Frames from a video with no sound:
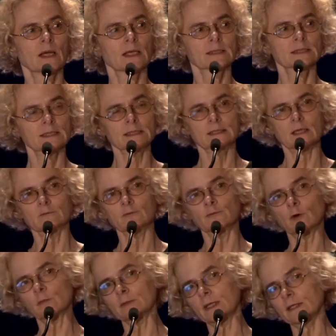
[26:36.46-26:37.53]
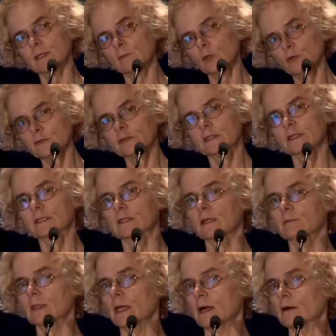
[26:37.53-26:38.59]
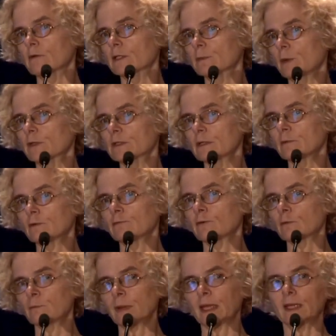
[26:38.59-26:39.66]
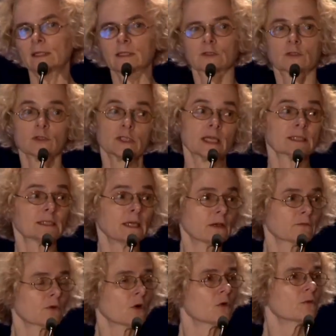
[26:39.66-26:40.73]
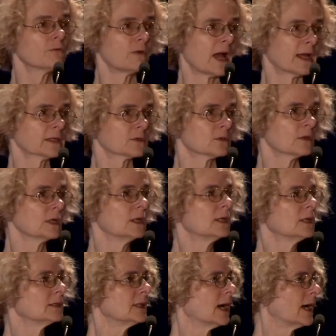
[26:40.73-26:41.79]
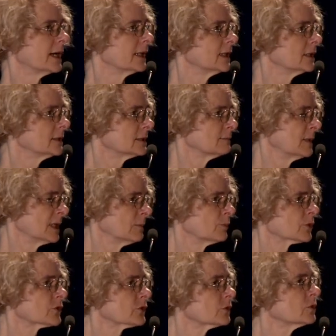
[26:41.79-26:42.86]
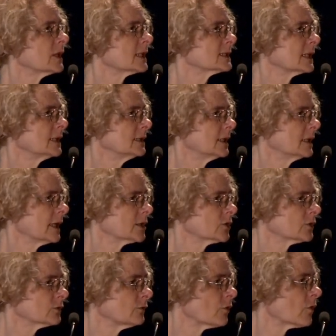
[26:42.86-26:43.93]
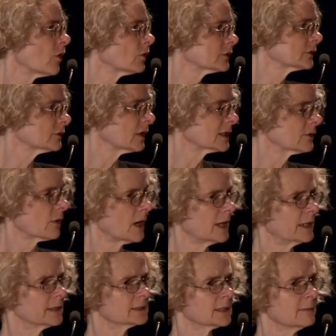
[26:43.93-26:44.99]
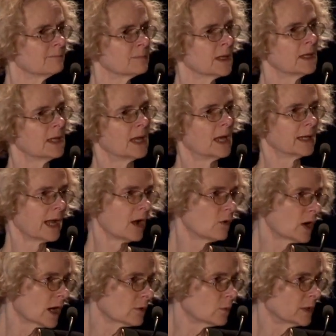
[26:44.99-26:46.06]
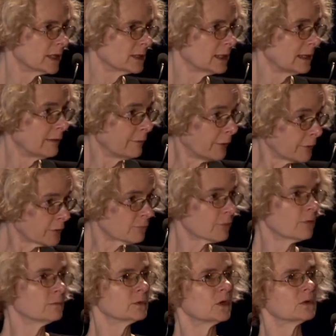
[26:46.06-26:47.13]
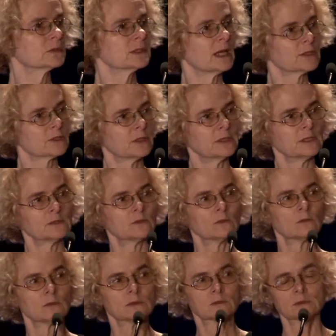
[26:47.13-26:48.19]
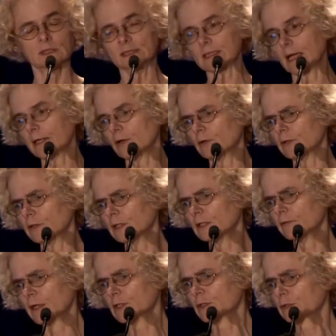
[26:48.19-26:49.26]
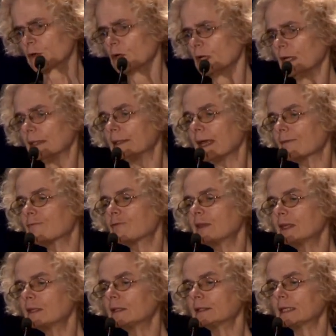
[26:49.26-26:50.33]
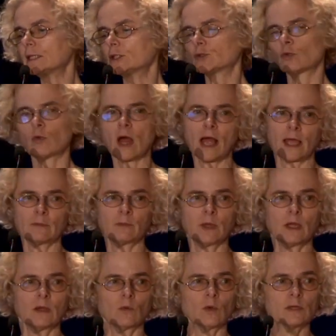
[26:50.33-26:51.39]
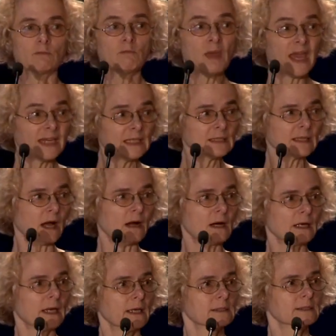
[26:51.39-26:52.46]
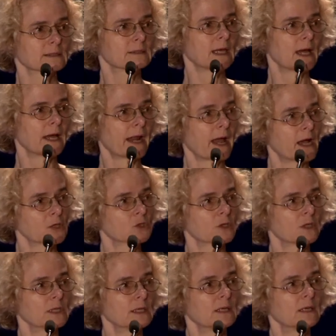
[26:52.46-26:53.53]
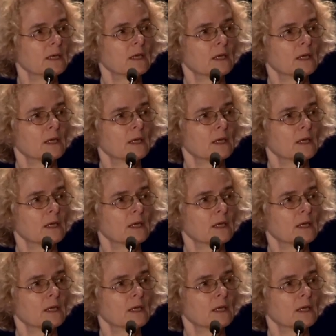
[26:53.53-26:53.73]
systems from the immune system that are responsible for pain, such as nerve growth factor, that is being pursued as an indication for osteoarthritis. And how can we learn from those actually to design other interventions? So the field is ripe with many targets that actually